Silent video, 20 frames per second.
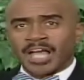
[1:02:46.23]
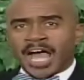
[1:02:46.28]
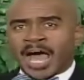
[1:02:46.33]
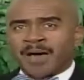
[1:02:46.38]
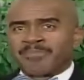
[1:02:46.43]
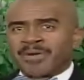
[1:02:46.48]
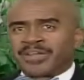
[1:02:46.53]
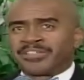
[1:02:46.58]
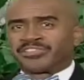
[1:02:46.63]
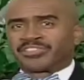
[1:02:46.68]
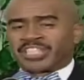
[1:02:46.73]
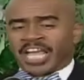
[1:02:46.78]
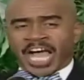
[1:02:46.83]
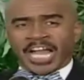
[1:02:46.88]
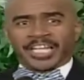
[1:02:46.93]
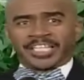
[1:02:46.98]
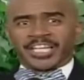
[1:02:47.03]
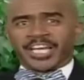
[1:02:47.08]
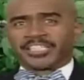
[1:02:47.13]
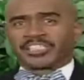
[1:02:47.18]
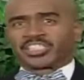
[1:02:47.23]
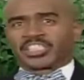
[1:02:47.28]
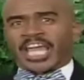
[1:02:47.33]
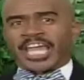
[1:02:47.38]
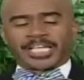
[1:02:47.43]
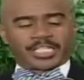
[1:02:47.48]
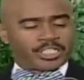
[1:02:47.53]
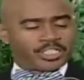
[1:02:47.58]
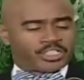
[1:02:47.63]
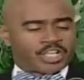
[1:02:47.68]
I've been telling you,
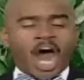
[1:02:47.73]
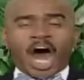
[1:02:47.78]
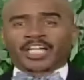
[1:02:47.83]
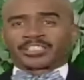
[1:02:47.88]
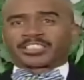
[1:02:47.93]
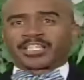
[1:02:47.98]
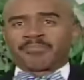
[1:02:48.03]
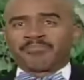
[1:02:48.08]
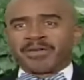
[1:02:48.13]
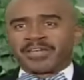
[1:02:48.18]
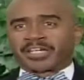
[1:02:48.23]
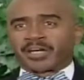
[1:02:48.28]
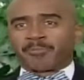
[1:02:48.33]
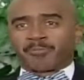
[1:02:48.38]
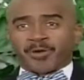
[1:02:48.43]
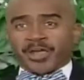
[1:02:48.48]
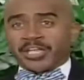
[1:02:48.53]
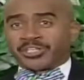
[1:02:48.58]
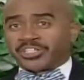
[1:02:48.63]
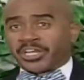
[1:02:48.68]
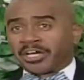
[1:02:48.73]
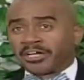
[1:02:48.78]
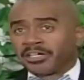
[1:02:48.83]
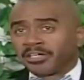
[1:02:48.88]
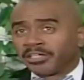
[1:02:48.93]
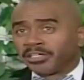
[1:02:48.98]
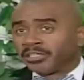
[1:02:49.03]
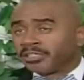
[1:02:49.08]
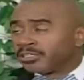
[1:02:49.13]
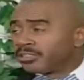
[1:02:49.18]
take God to make a preacher.
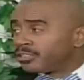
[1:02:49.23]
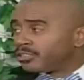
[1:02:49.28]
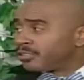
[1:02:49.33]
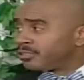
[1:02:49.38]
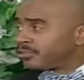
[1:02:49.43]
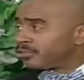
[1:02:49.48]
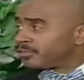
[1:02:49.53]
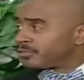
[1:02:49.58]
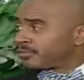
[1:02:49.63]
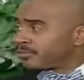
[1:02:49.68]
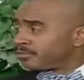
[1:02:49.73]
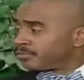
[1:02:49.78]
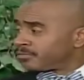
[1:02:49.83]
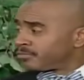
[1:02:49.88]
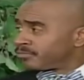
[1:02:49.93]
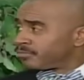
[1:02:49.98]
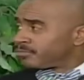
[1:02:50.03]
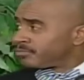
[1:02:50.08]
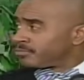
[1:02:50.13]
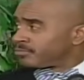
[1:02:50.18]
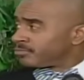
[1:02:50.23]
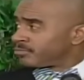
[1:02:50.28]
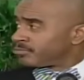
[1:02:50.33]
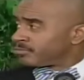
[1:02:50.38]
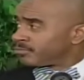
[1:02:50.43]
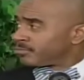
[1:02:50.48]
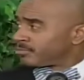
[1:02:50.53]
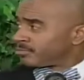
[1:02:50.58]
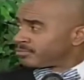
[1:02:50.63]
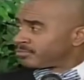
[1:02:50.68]
That's right. That's right.
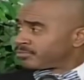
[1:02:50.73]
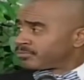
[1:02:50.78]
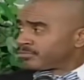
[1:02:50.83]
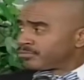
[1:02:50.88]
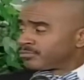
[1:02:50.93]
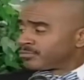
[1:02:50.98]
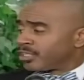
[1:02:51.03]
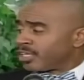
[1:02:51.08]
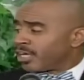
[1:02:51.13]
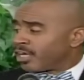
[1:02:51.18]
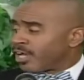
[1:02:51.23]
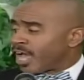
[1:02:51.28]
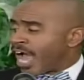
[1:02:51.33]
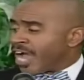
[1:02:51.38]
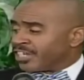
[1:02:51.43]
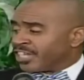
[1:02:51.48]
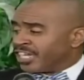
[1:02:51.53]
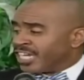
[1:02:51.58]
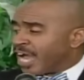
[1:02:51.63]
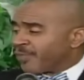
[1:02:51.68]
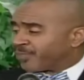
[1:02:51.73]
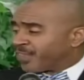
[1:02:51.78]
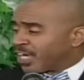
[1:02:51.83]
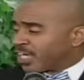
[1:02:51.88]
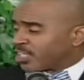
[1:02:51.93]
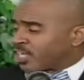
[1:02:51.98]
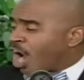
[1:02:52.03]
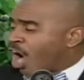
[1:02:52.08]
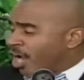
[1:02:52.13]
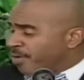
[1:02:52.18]
And then after
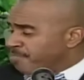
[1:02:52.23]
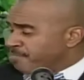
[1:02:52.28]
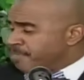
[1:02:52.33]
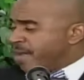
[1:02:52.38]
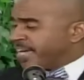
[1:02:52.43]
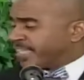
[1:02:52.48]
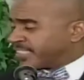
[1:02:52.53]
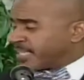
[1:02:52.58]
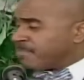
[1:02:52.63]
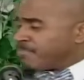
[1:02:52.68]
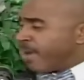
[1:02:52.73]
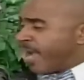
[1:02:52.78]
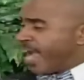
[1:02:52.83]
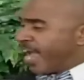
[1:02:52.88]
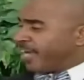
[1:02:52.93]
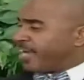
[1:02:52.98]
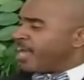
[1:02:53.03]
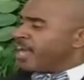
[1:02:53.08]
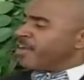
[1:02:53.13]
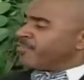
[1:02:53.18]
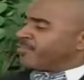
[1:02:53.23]
God make the man,